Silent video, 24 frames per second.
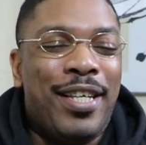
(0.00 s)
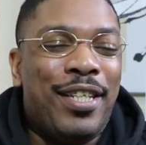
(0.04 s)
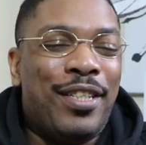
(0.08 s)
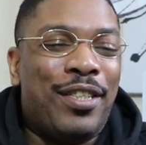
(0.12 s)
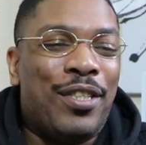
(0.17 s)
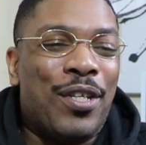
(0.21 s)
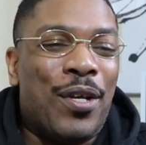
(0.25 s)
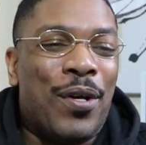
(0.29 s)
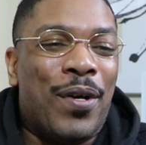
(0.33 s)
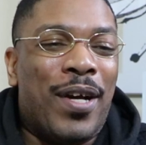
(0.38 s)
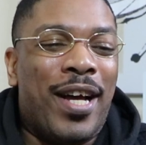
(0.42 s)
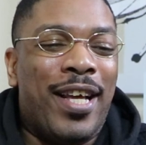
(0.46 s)

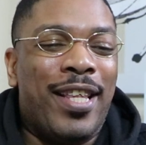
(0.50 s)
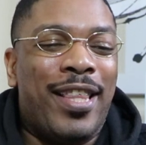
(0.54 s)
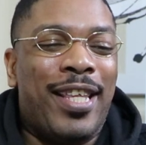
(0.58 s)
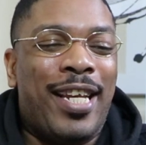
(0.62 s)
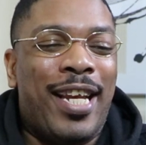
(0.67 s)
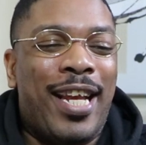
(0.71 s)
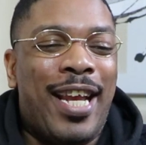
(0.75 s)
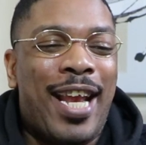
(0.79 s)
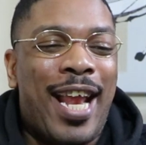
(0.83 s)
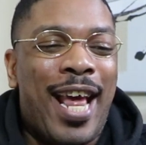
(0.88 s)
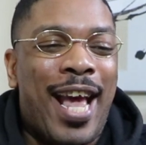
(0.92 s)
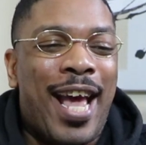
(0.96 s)
So other
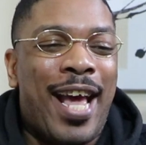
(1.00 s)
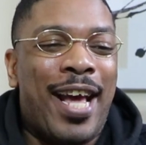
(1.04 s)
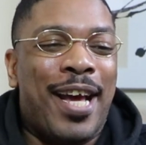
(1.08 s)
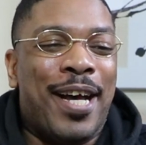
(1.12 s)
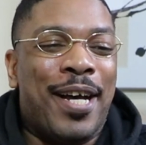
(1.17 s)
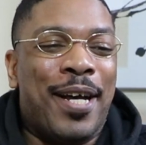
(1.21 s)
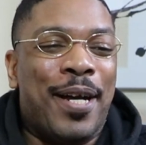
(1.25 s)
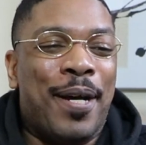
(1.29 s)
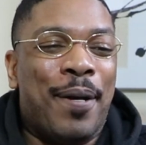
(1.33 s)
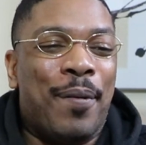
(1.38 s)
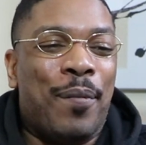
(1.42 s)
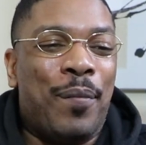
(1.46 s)
than
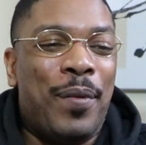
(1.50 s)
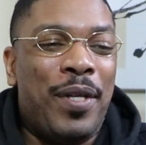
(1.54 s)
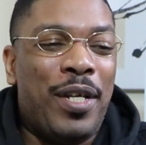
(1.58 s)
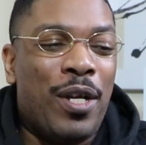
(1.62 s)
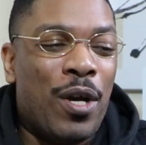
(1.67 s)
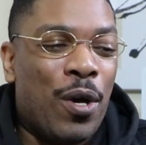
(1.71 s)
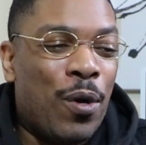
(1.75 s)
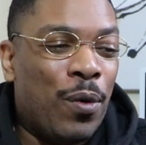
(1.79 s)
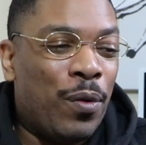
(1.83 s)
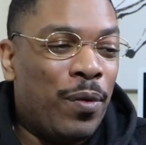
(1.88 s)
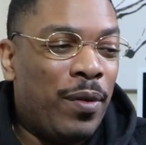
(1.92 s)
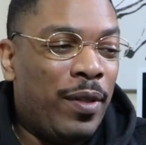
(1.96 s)
that, we
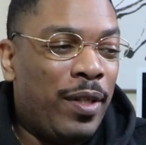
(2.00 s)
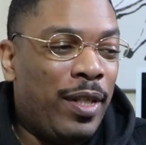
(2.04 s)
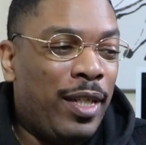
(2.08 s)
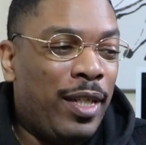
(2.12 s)
gonna